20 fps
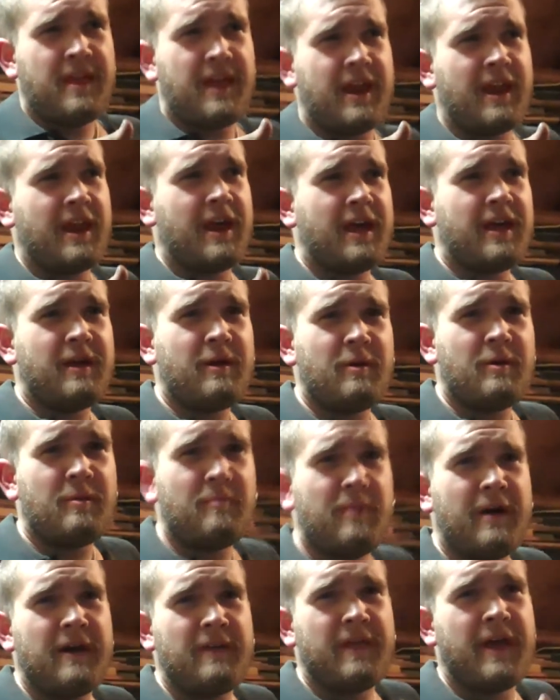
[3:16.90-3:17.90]
And
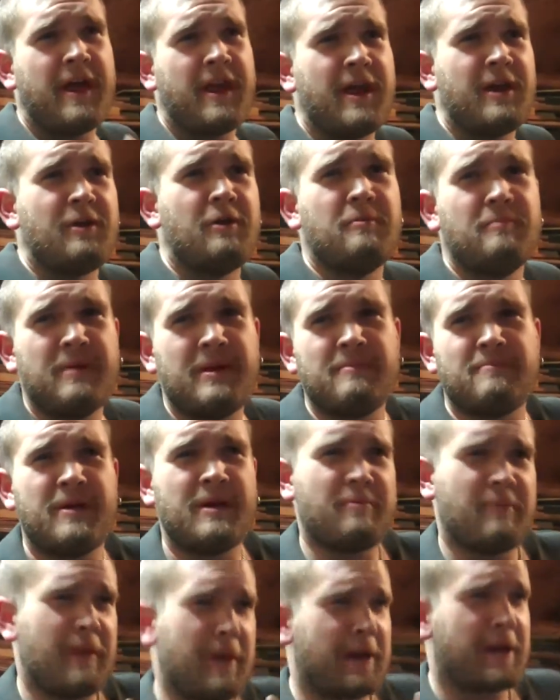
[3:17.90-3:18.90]
by that, I don't mean
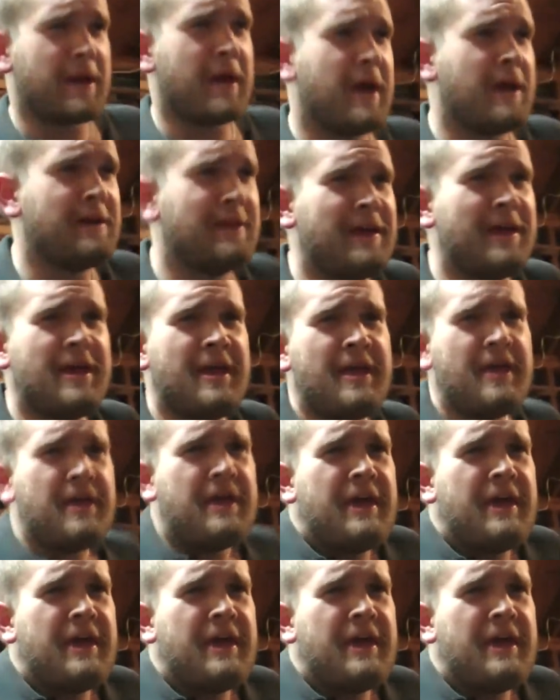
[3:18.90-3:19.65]
people like Condi.